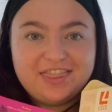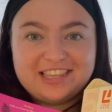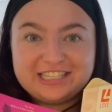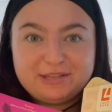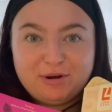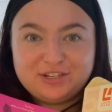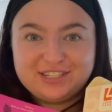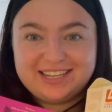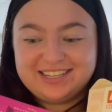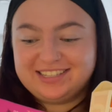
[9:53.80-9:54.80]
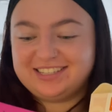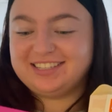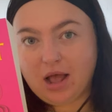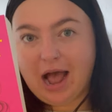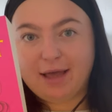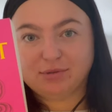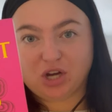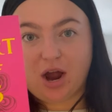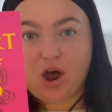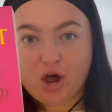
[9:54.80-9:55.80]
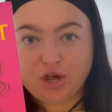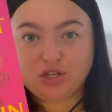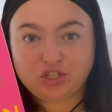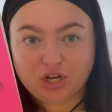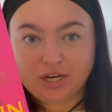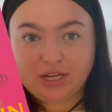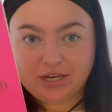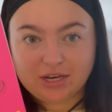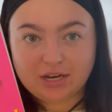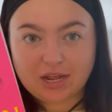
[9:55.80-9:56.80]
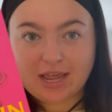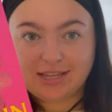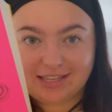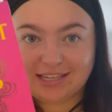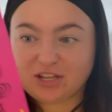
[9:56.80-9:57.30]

This is the purchases. I'm sorry, how stunning is this